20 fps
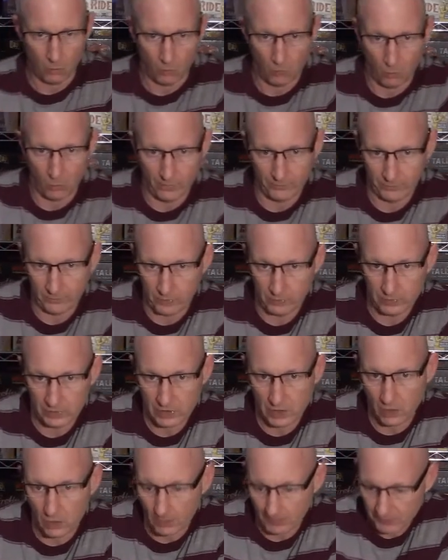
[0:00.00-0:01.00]
with 2
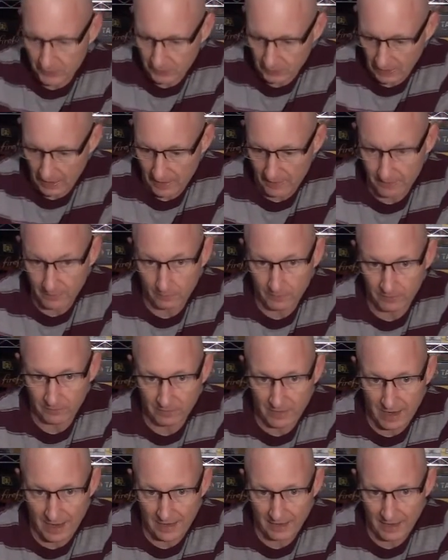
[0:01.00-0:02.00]
sculpts, and then we've
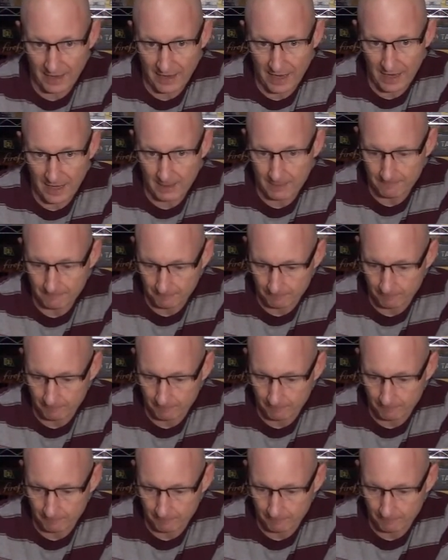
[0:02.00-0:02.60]
got a